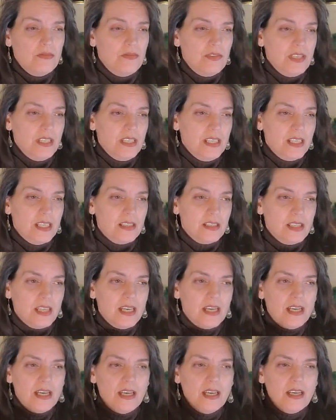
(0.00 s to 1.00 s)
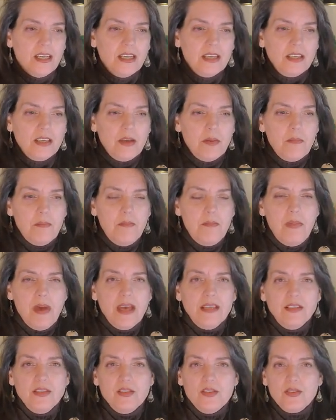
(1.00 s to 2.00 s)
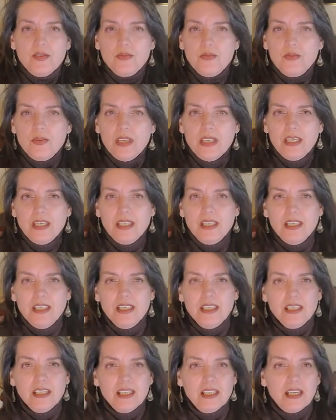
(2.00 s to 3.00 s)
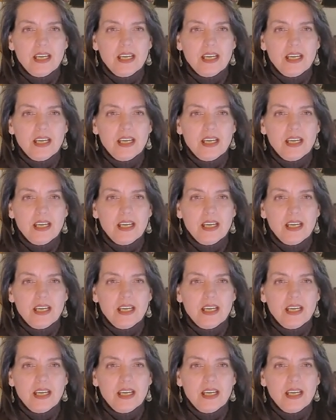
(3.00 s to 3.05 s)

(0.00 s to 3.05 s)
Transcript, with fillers: vanilla benzoin